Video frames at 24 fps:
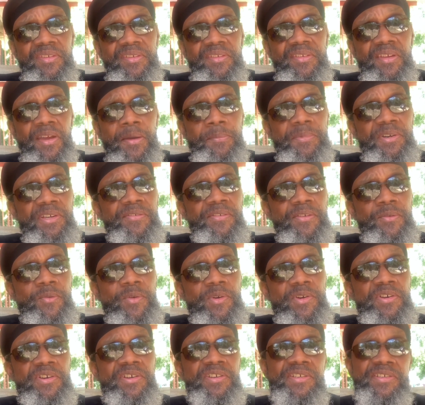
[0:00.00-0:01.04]
I believe it
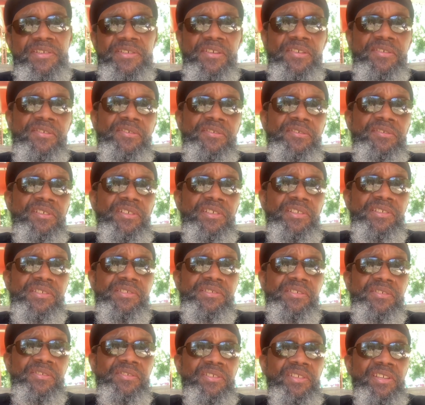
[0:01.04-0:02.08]
was.
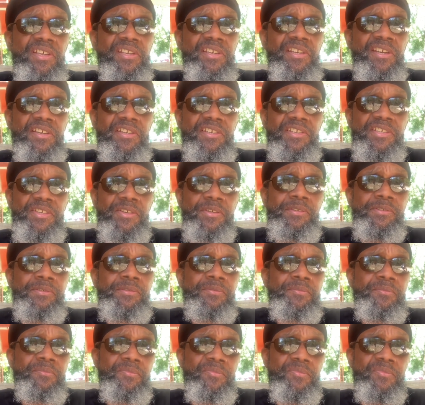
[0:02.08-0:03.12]
And so
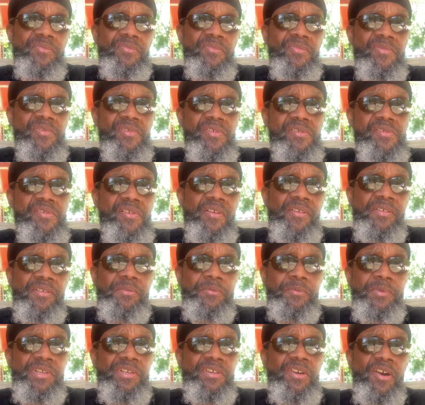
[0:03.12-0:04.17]

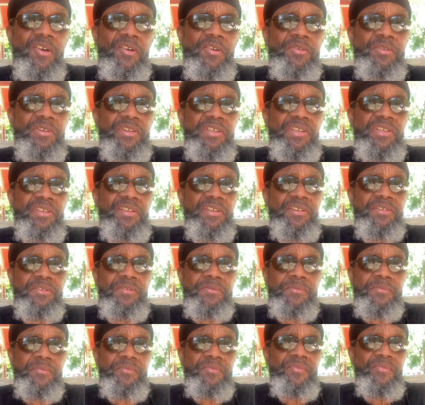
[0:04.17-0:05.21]
we called the
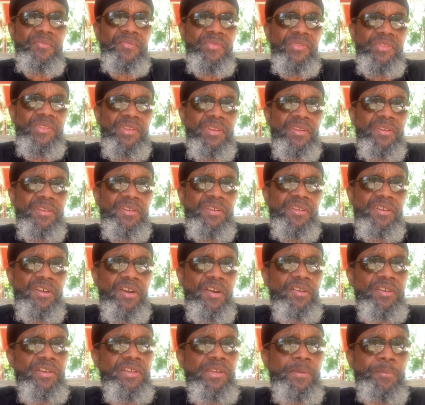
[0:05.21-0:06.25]

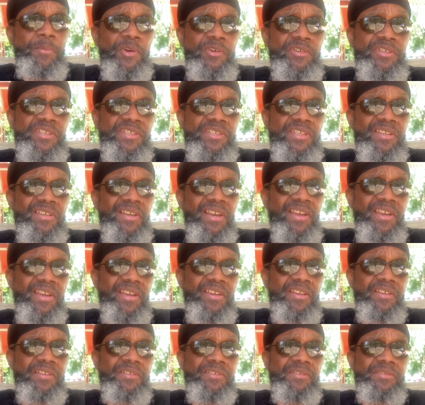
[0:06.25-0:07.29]
emergency
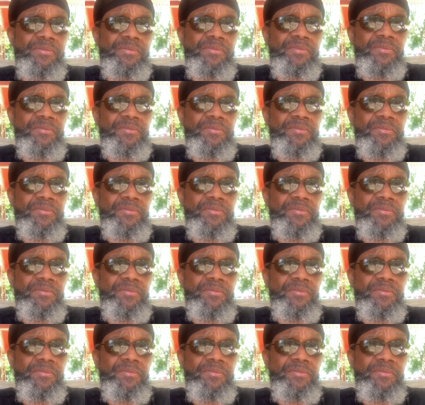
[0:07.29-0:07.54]
line.